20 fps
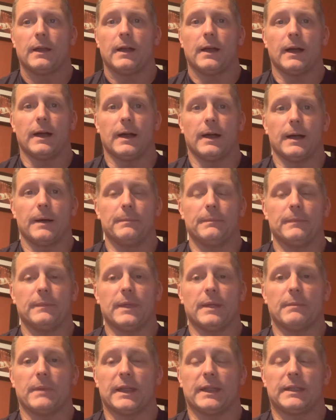
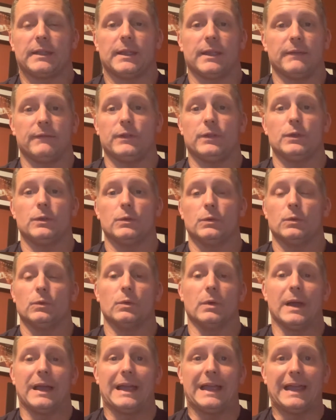It might give
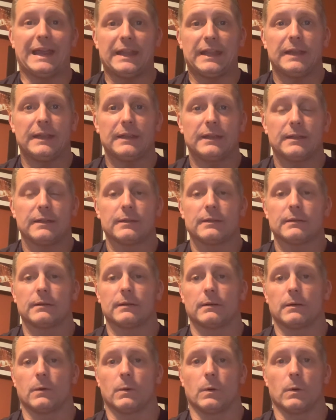you a headache
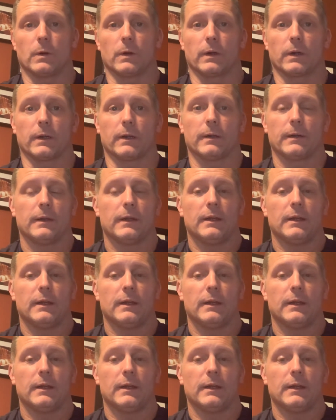or